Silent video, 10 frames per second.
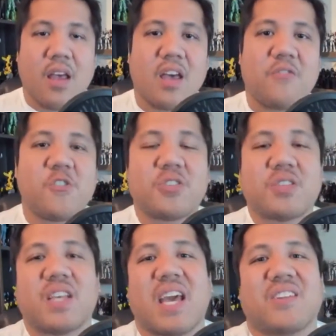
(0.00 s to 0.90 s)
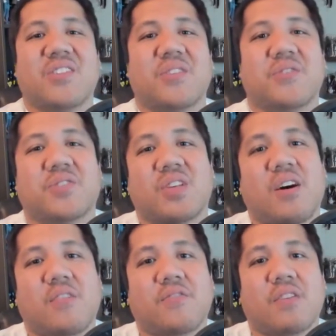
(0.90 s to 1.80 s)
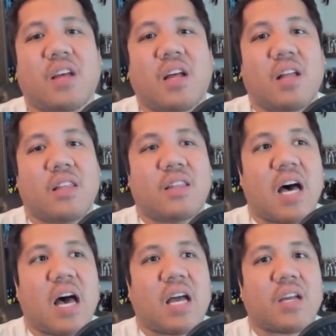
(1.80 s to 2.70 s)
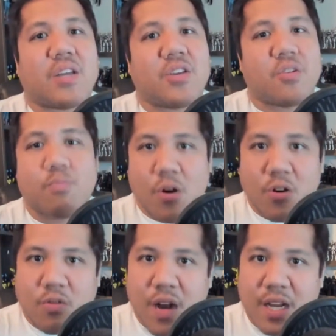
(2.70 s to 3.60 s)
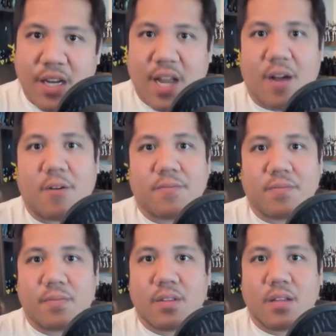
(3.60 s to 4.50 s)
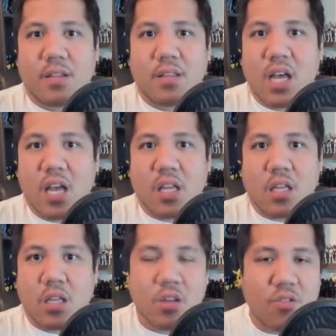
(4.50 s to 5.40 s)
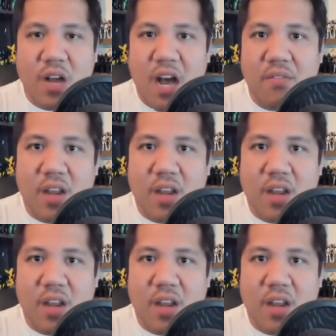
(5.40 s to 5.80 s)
If you're saying to yourself that you're broke right now, that you don't have